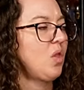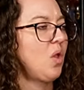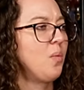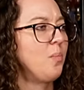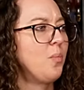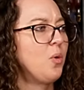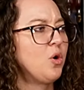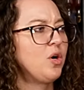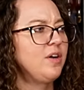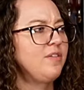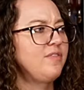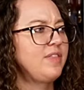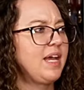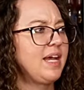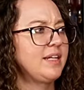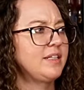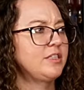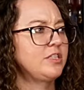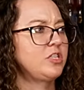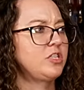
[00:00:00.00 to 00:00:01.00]
more of
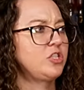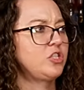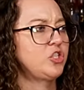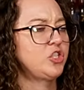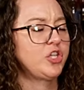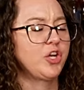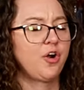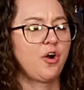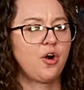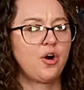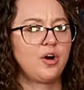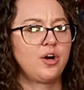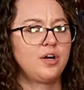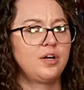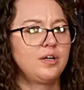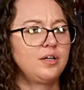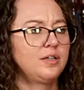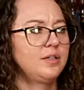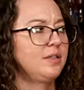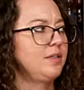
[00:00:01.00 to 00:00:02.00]
that
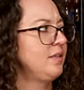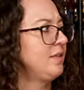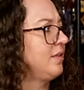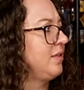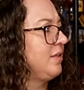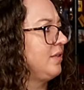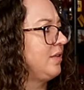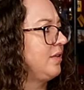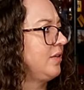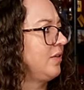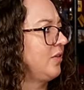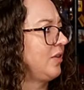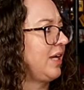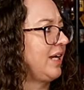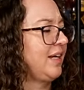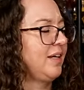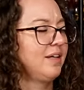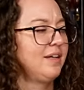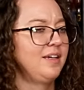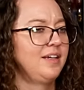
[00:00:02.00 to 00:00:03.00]
char,
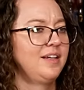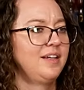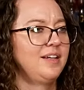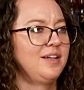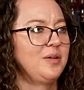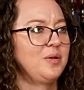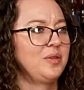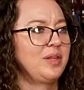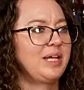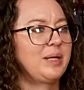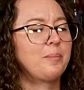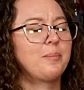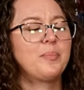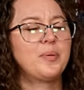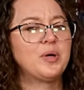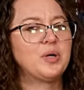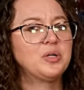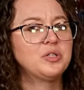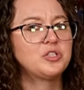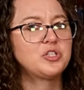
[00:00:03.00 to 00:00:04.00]
like
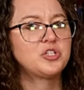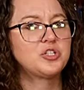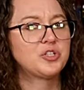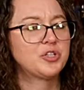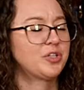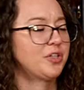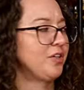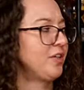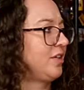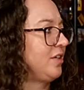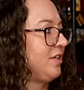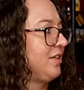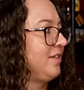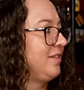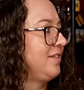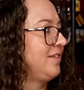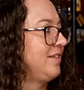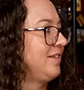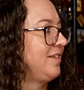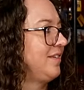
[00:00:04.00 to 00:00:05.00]
burnt sugar.
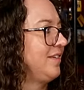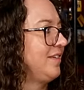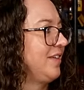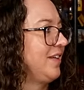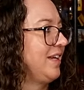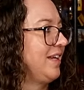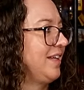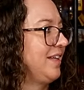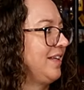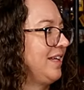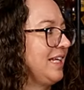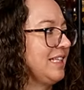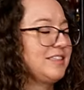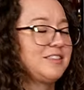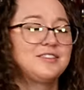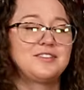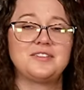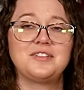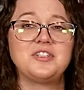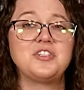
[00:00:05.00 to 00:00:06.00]

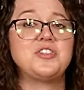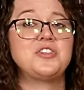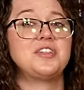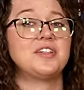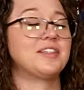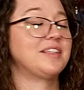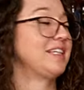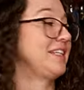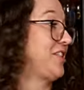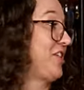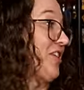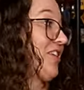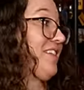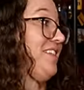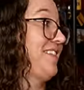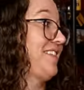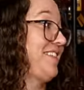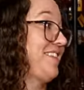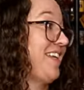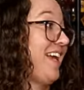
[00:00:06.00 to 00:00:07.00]
It's
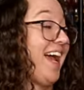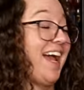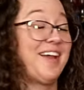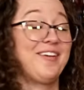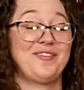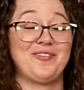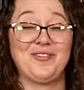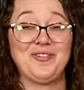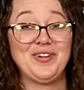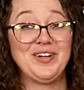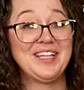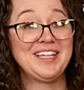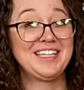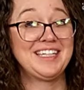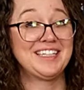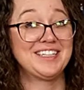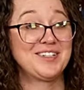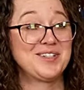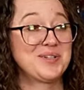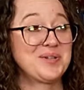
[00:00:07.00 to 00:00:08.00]
delicious. I
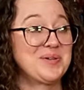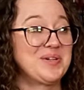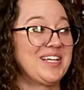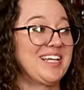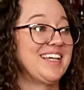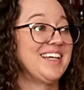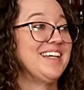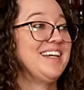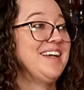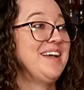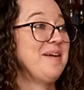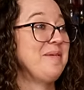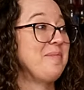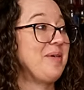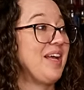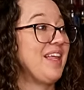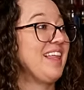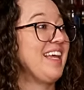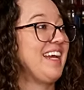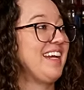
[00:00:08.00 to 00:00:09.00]
really enjoy it.
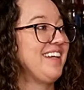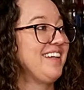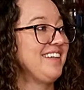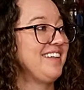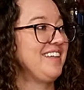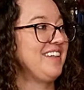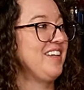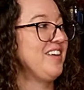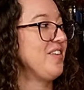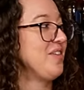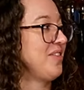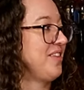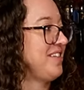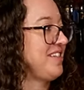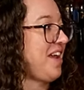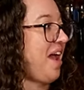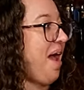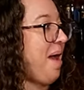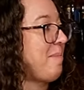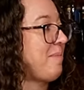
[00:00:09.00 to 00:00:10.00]
But like, you know, the
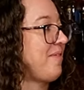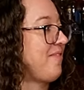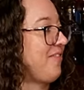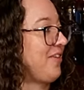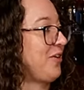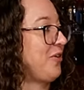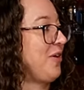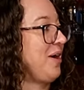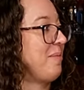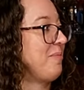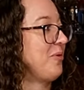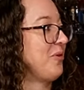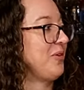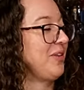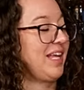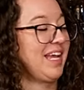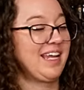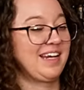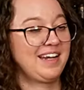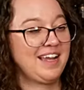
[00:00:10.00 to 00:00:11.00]
top of a creme
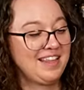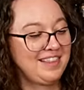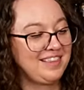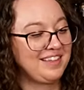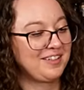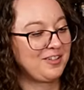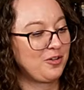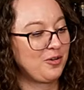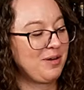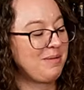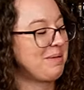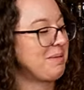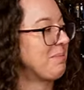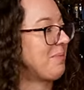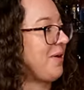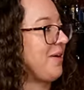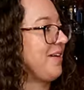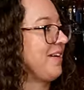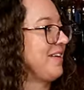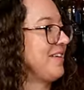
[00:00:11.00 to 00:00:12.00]
brulee, not the creamy
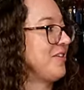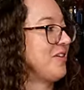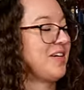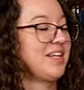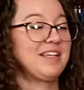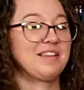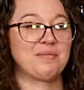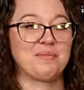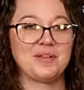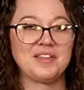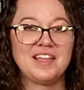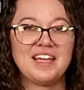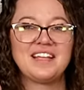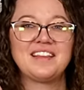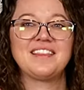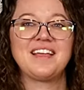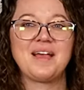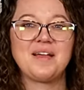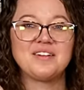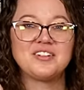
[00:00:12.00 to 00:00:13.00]
part underneath, but like
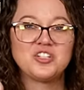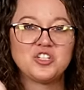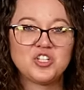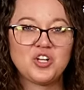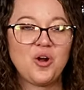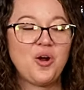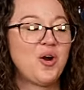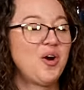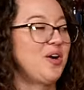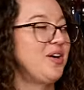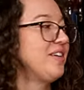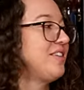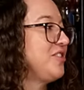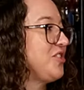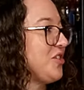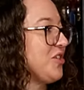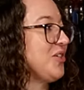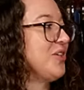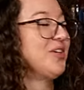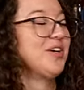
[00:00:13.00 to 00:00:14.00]
that charred
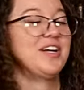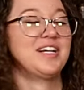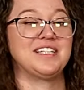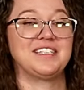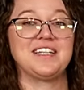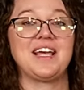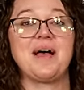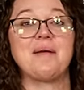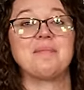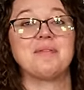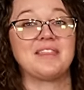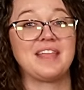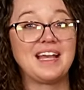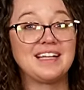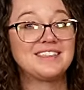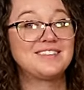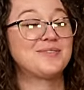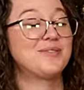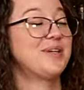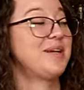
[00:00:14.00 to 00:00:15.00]
sugar on top.
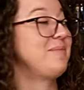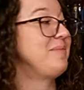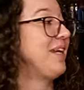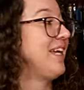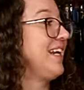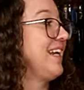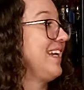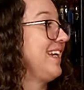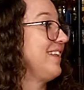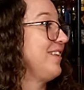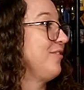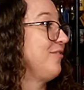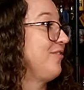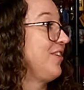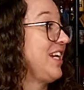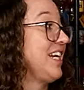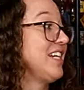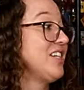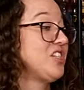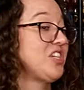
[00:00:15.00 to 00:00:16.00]
That's what I'm getting in the
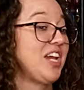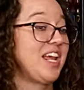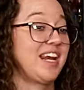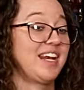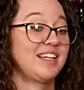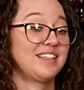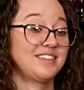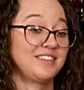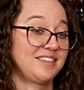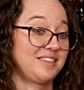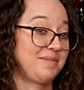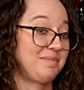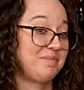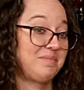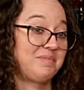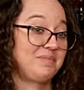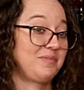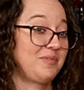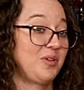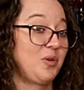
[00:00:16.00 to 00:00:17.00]
finish, and it's
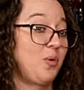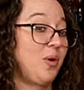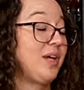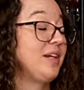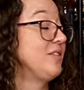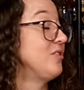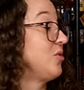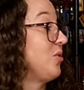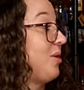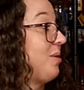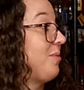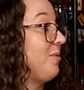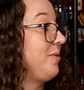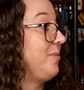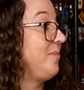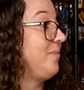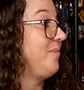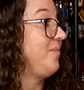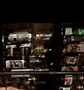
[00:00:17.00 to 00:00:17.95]
quite enjoyable.